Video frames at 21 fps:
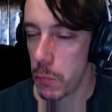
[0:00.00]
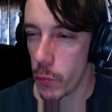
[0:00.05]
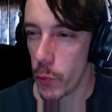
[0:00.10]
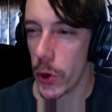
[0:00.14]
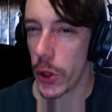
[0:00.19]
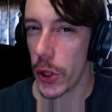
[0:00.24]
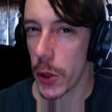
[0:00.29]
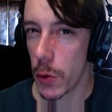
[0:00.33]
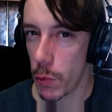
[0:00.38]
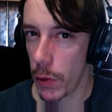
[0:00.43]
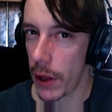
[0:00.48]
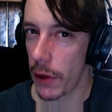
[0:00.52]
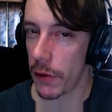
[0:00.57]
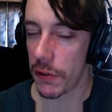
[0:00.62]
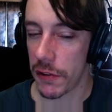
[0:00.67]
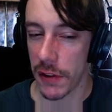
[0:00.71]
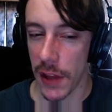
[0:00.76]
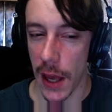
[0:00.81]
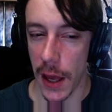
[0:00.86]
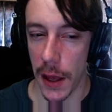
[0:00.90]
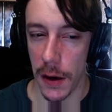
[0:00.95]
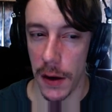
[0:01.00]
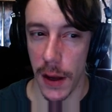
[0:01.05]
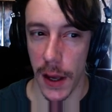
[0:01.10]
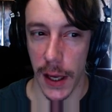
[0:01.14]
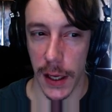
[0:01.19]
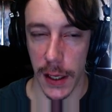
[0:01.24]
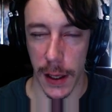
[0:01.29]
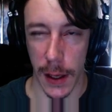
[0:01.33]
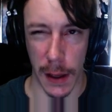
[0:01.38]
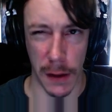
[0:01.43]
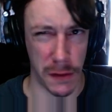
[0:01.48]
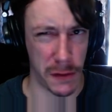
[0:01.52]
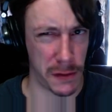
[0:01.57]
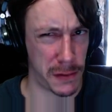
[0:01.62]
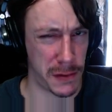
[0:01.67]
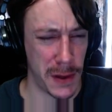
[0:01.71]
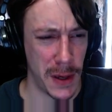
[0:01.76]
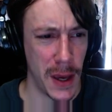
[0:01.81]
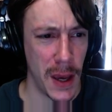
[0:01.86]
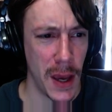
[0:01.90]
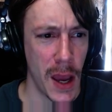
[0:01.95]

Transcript: Really well said, I guess.